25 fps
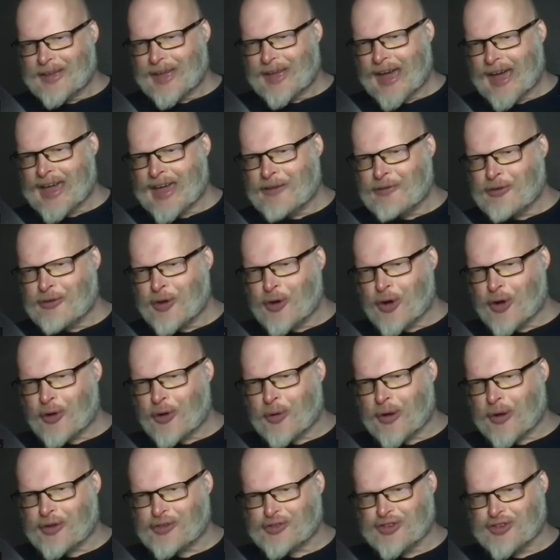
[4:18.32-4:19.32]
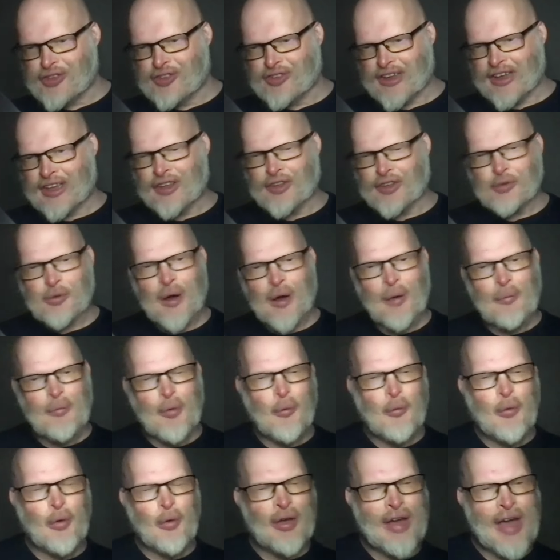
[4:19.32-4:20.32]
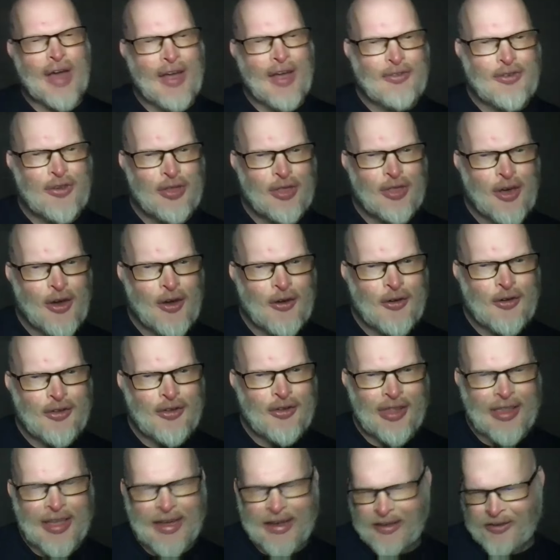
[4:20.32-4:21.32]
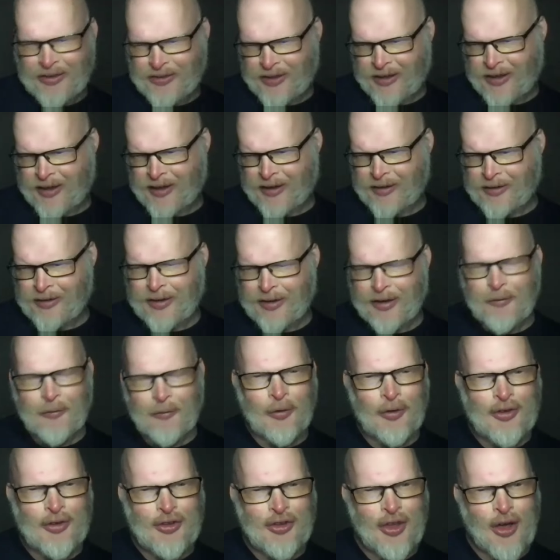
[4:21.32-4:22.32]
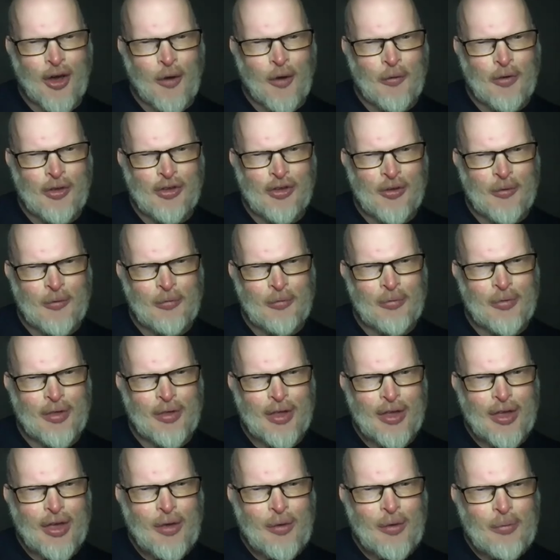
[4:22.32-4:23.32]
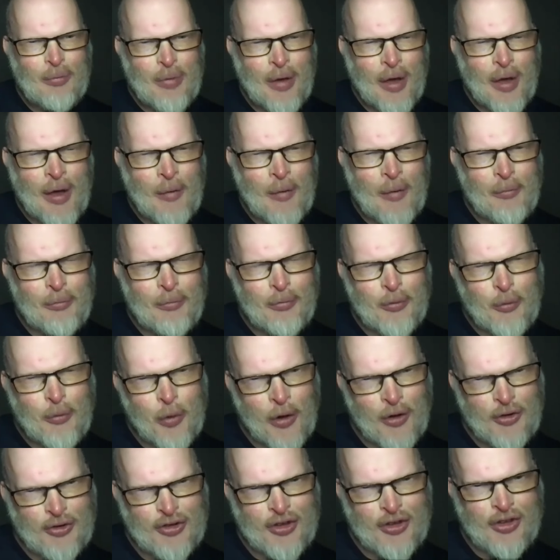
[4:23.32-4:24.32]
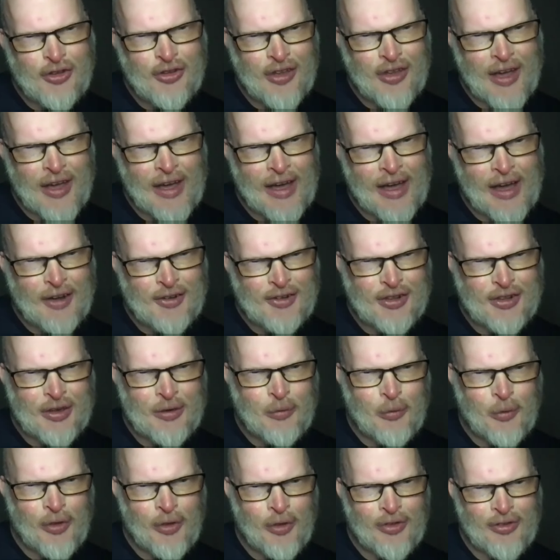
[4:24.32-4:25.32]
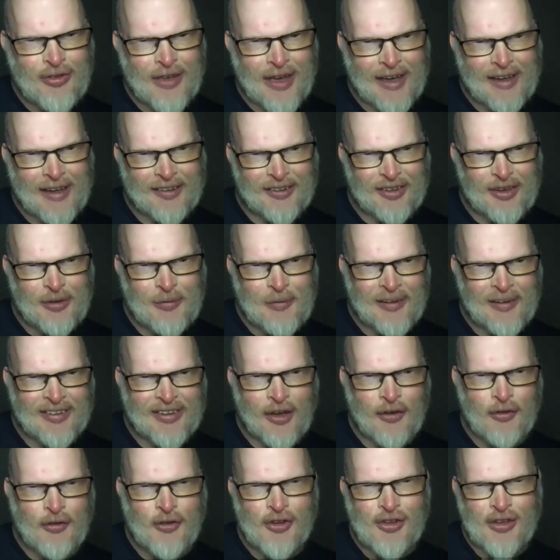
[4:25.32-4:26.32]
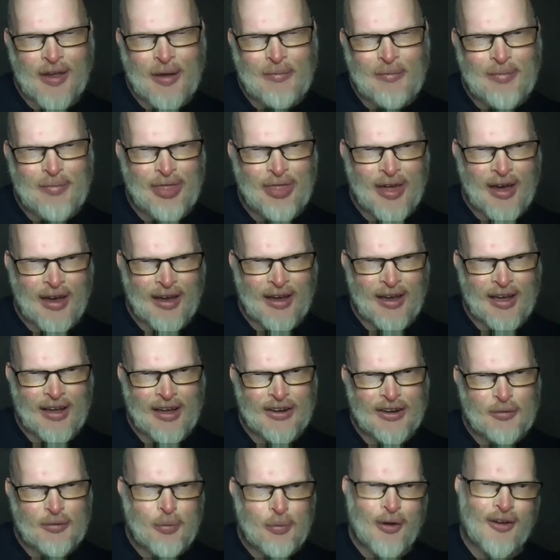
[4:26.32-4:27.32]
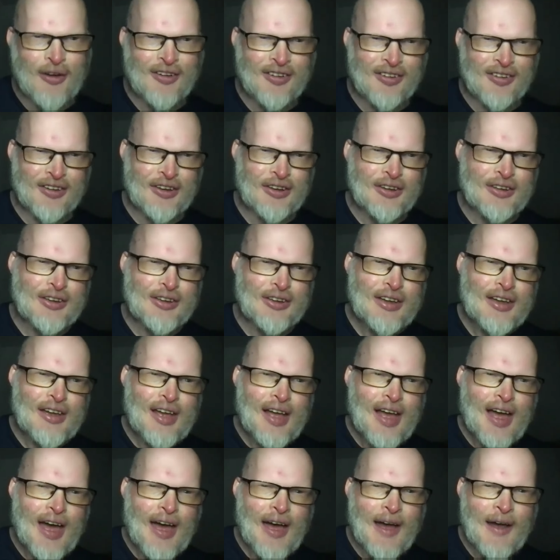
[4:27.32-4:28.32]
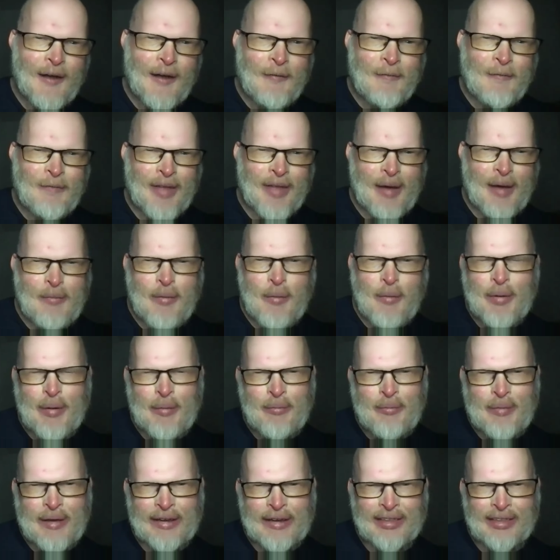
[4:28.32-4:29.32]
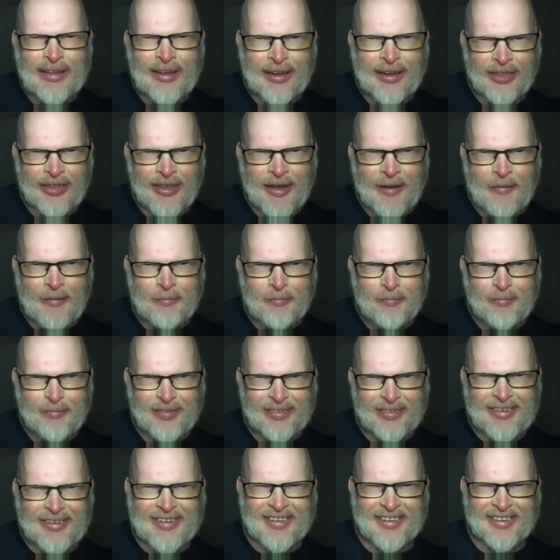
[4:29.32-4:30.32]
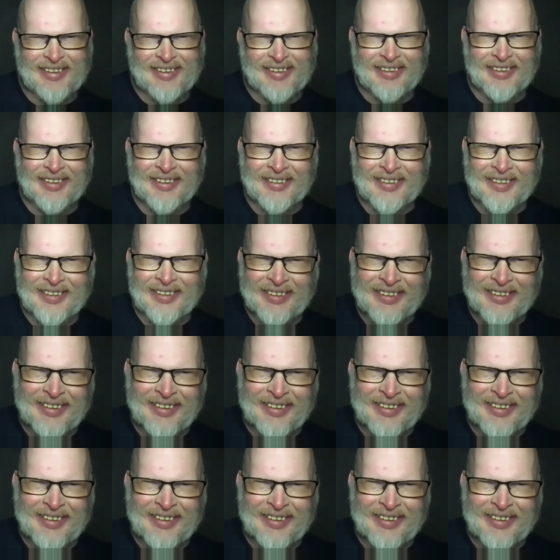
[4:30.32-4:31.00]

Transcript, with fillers: I even got questions in as well, but we'll get to those later. We'll start with some uh, questions that I actually want to ask you myself because I'm that kind of person. Um, I'm a bit mean like that.